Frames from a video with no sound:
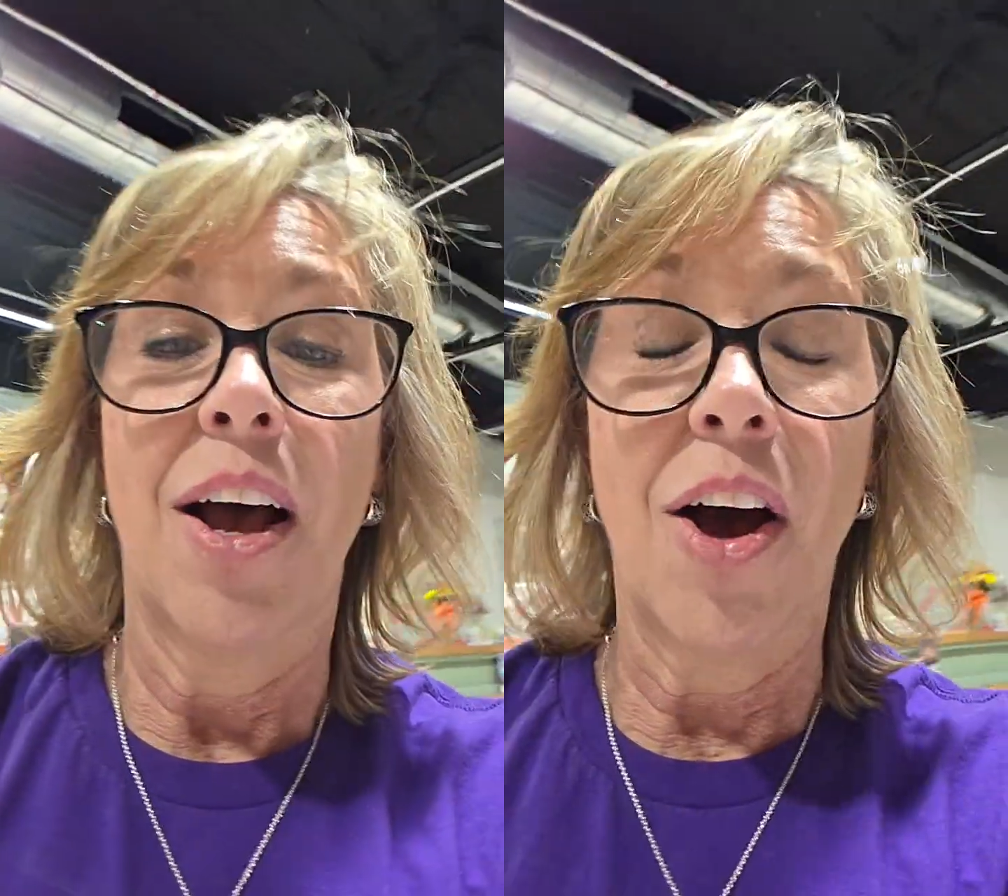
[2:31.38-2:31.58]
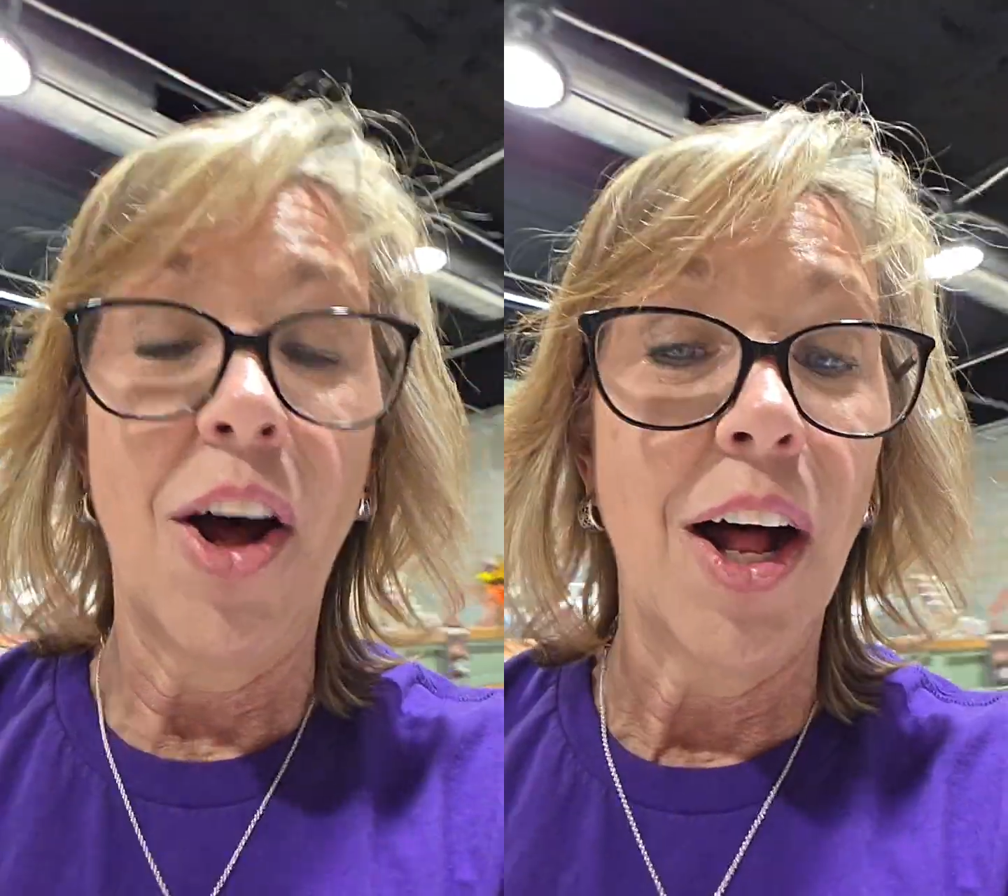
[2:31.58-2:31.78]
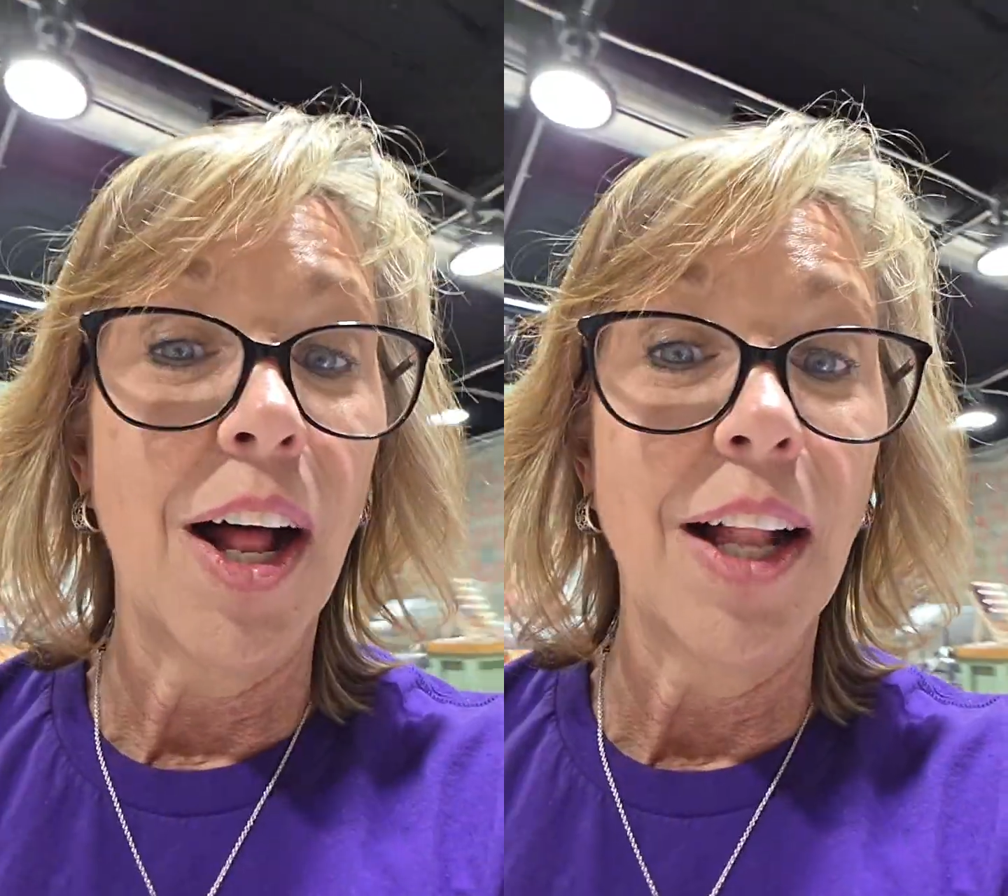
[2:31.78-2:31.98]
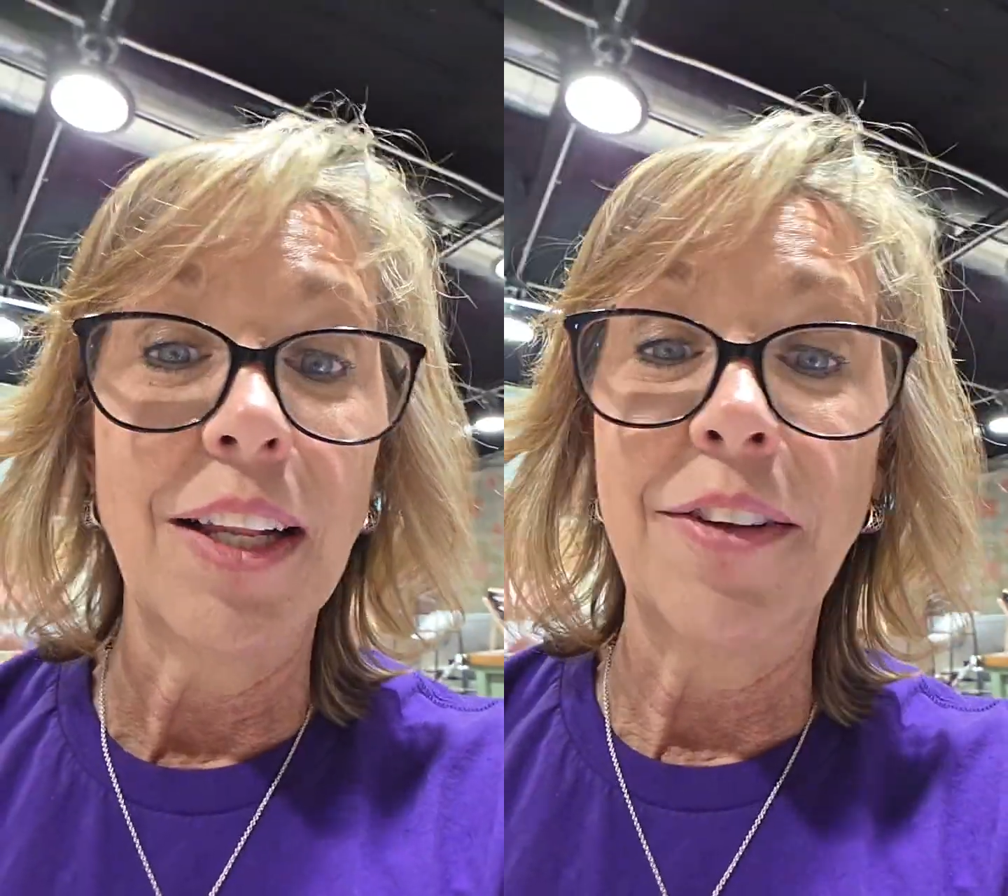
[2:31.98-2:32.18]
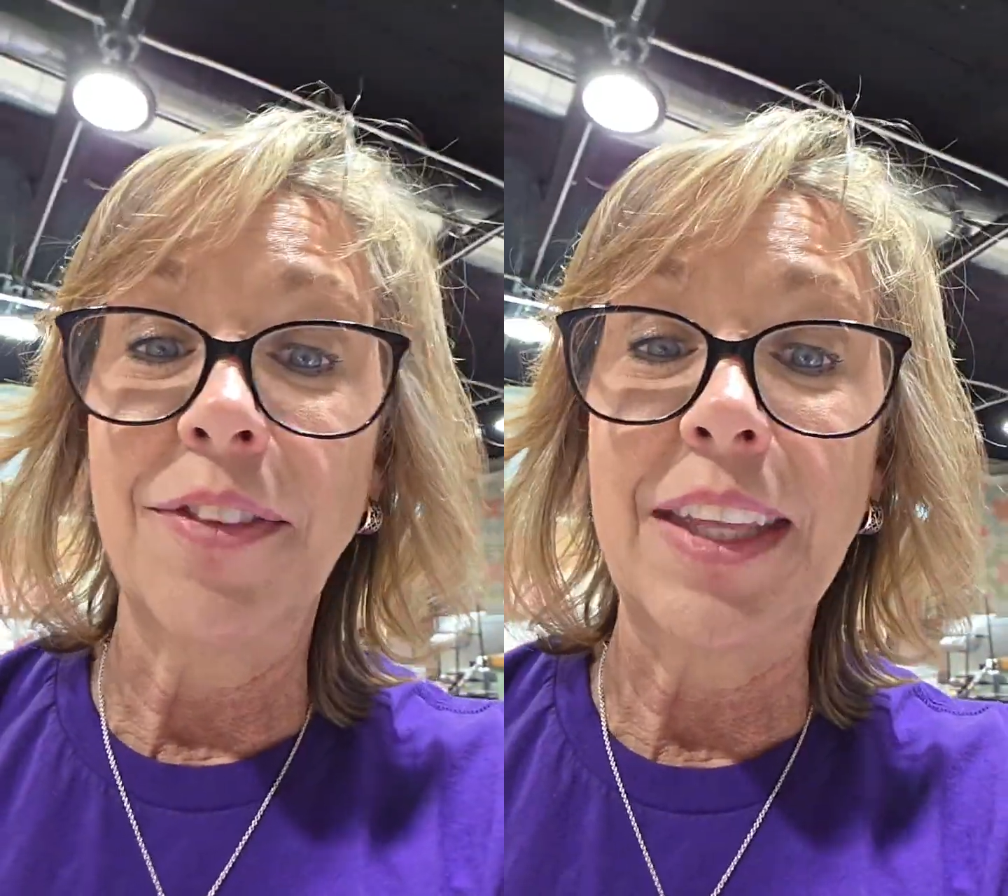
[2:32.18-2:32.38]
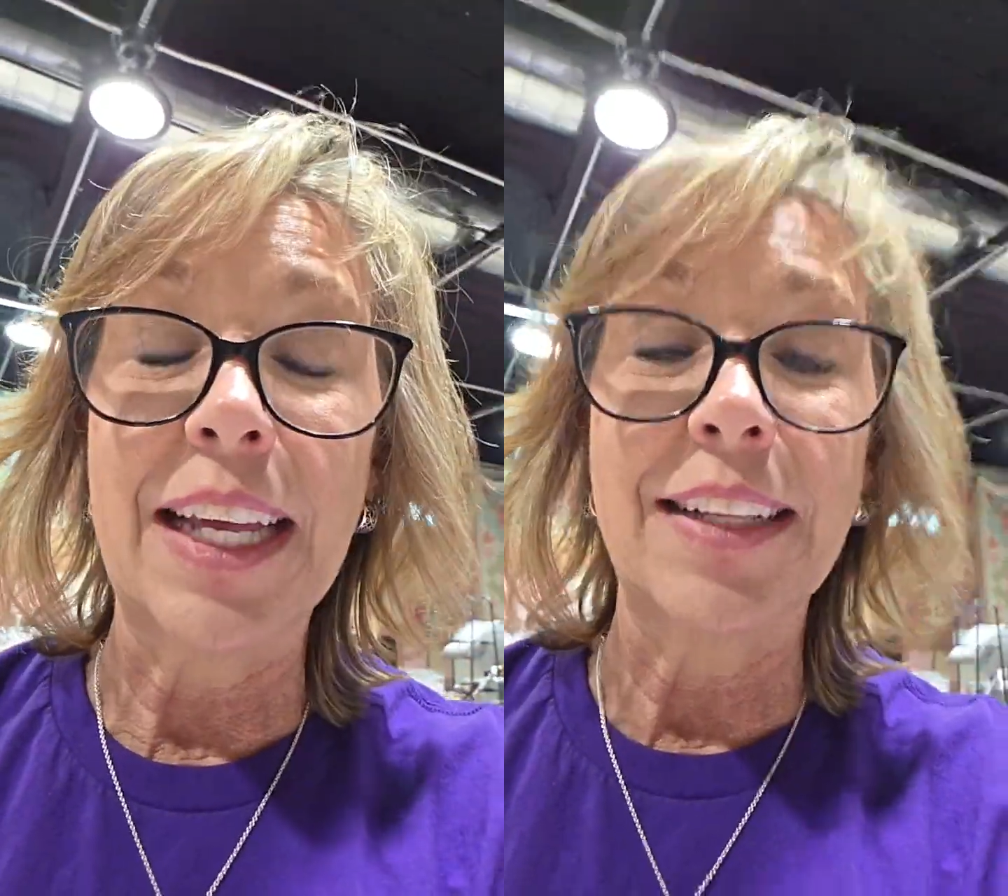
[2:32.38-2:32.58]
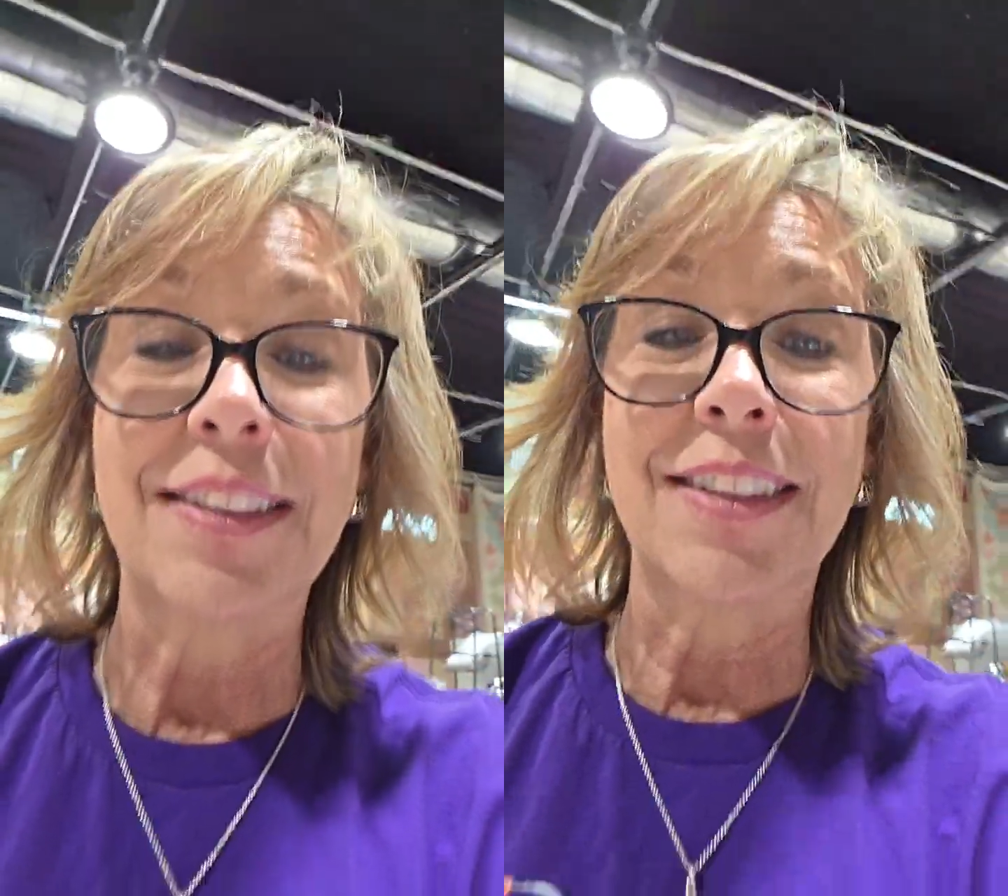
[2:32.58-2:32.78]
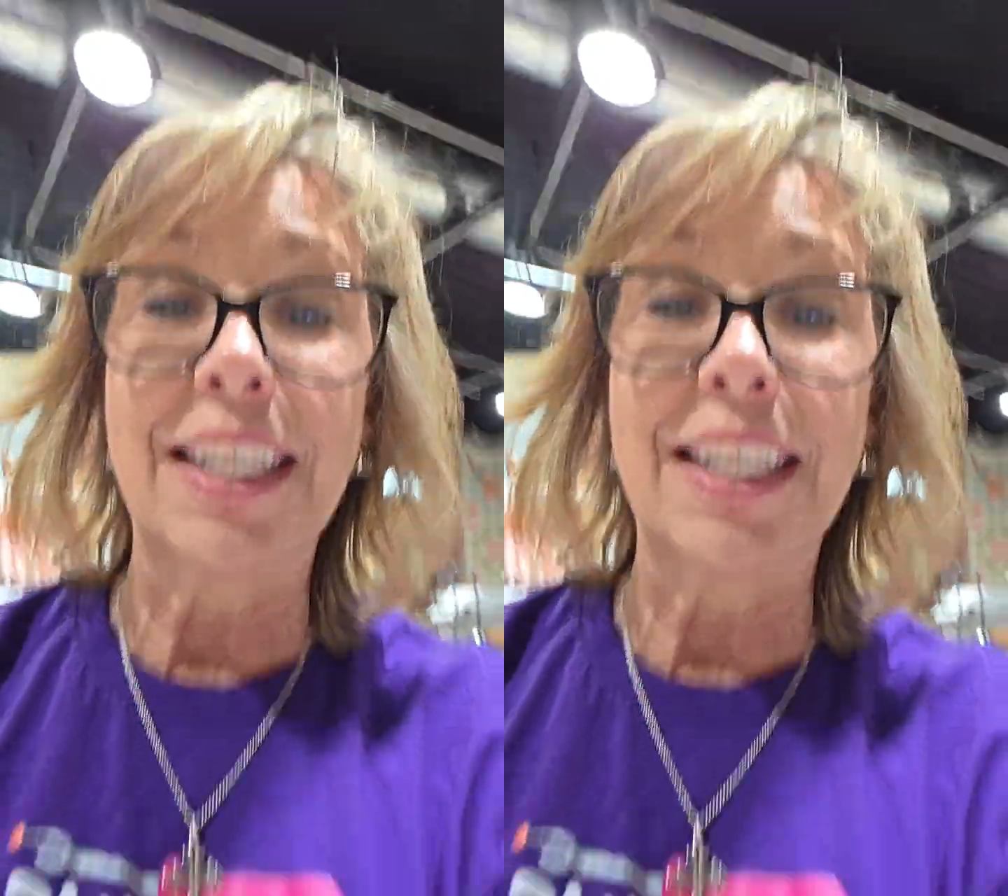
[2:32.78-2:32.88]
All of this